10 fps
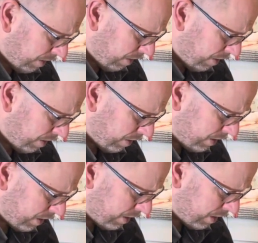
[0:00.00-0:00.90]
Then I
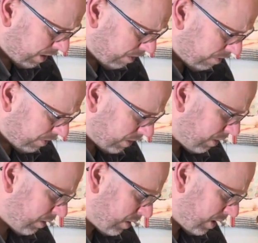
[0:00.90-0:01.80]
said to him,
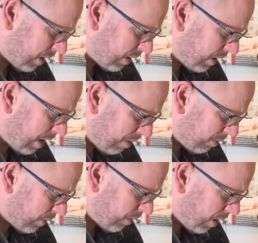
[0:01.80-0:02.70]
so, so that's the
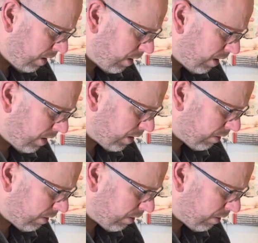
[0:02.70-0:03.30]
lamps, right? The eyes